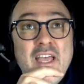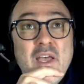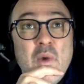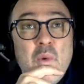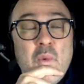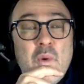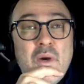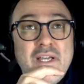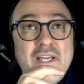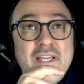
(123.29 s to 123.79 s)

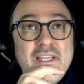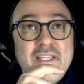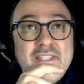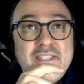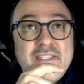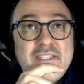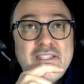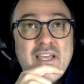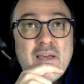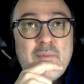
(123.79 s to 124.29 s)

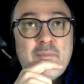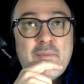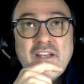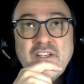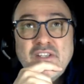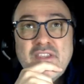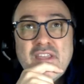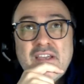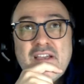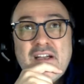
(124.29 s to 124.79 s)
was a
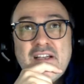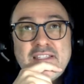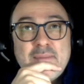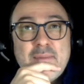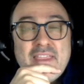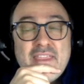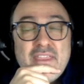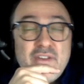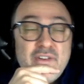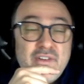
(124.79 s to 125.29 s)
project that cost
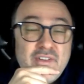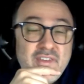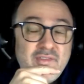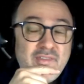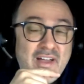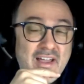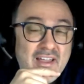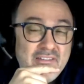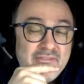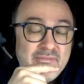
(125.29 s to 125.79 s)
about
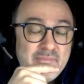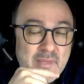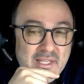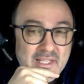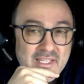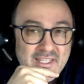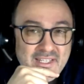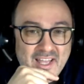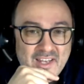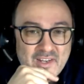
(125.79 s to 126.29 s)
$35 million.